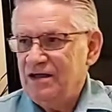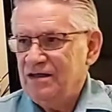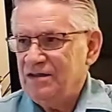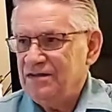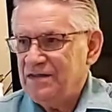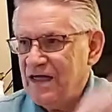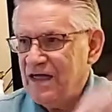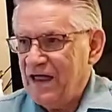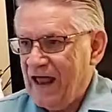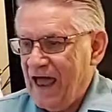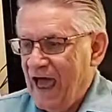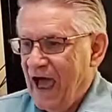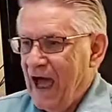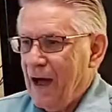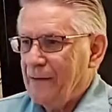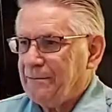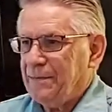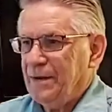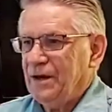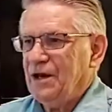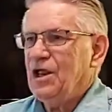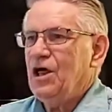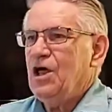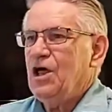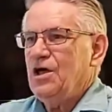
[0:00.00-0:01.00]
that
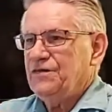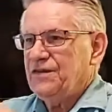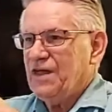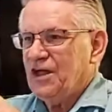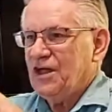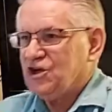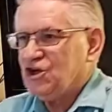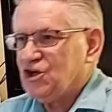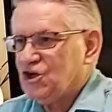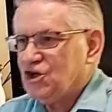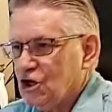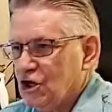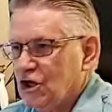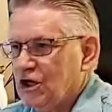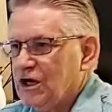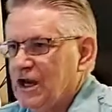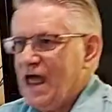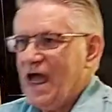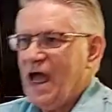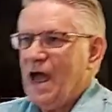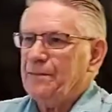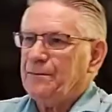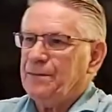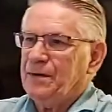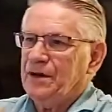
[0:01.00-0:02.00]
happen that shouldn't
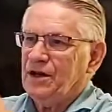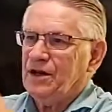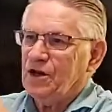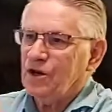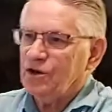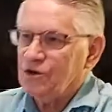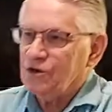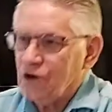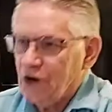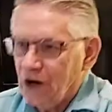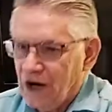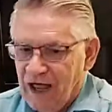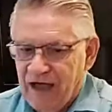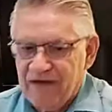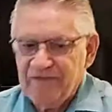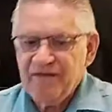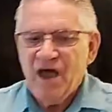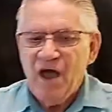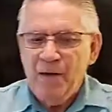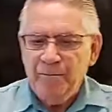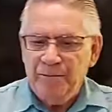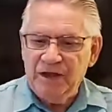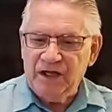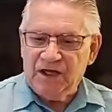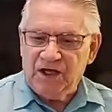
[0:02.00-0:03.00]
happen in your life
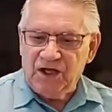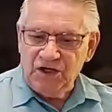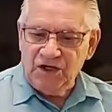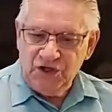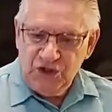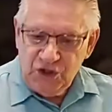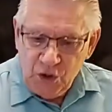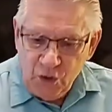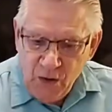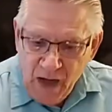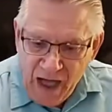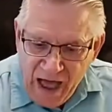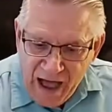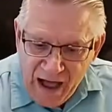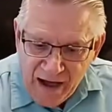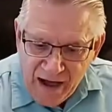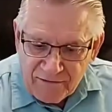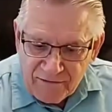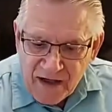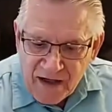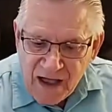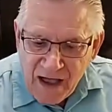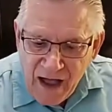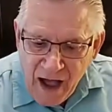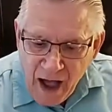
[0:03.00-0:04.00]
because you have
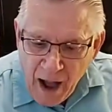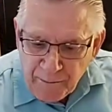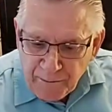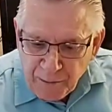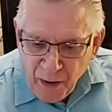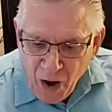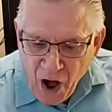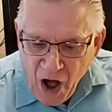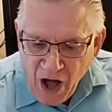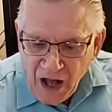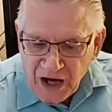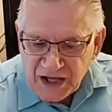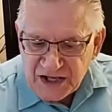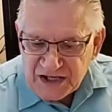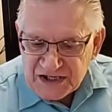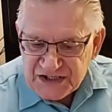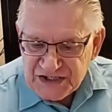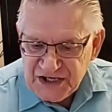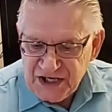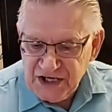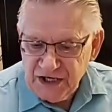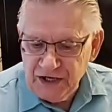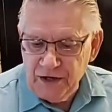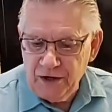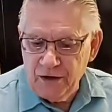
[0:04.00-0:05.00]
a
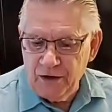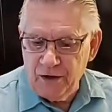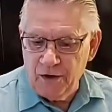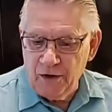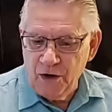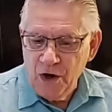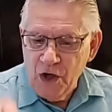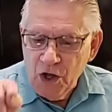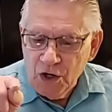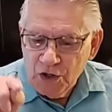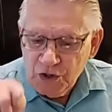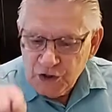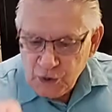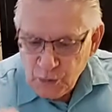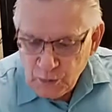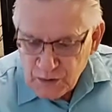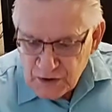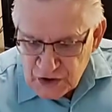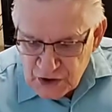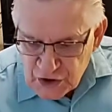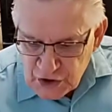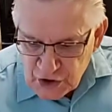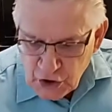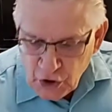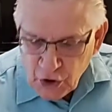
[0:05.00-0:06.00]
policy here to
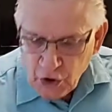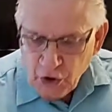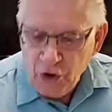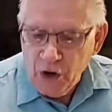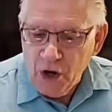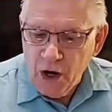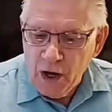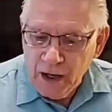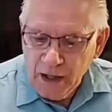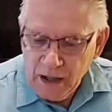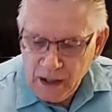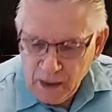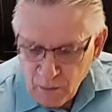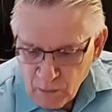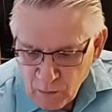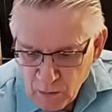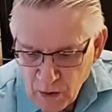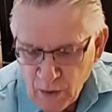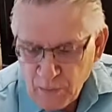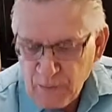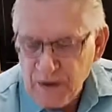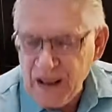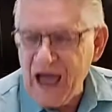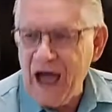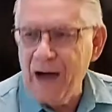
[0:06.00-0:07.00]
ensure it
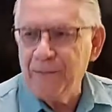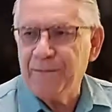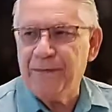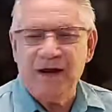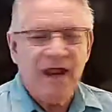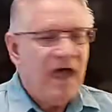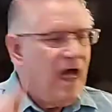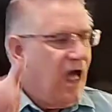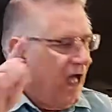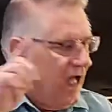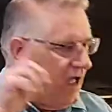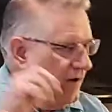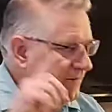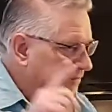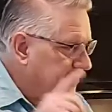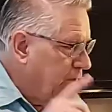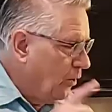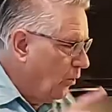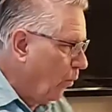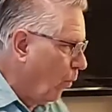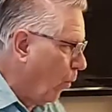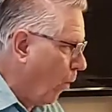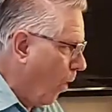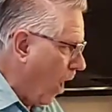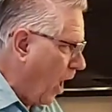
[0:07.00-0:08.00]
won't happen if you
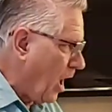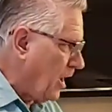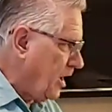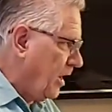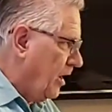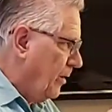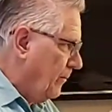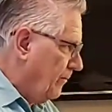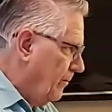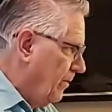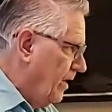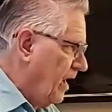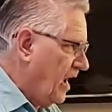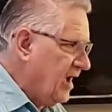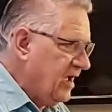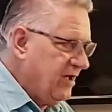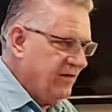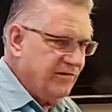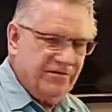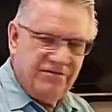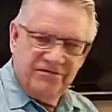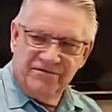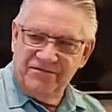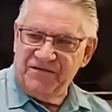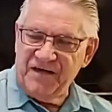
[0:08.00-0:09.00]
walk by
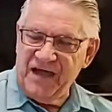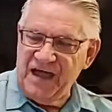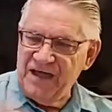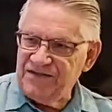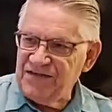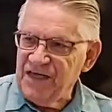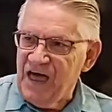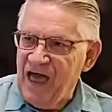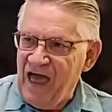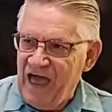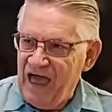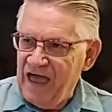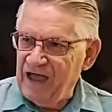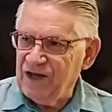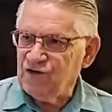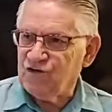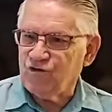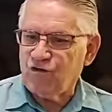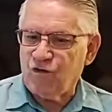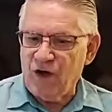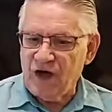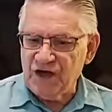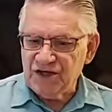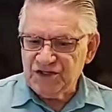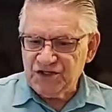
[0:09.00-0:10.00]
faith and
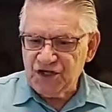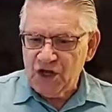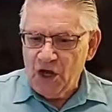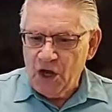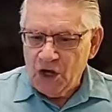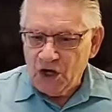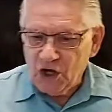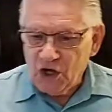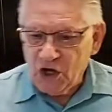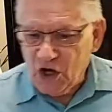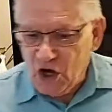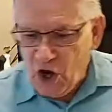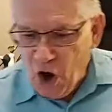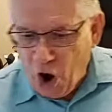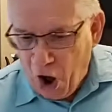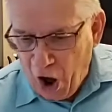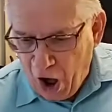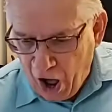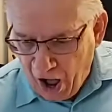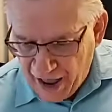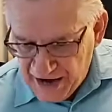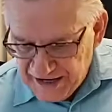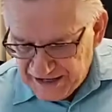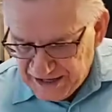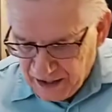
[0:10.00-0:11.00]
trust
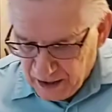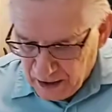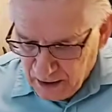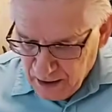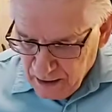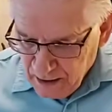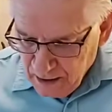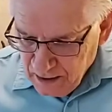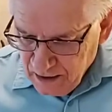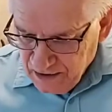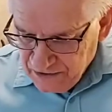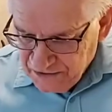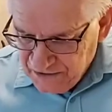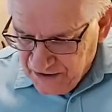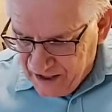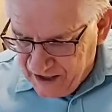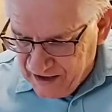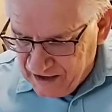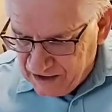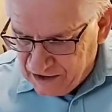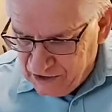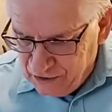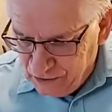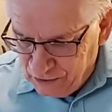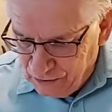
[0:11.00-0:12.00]
God.
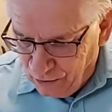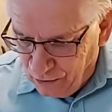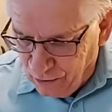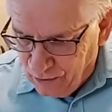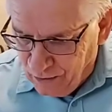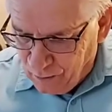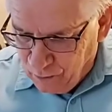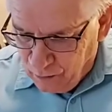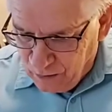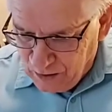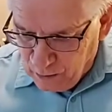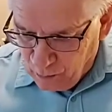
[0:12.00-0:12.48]
Thank you, Lord. What a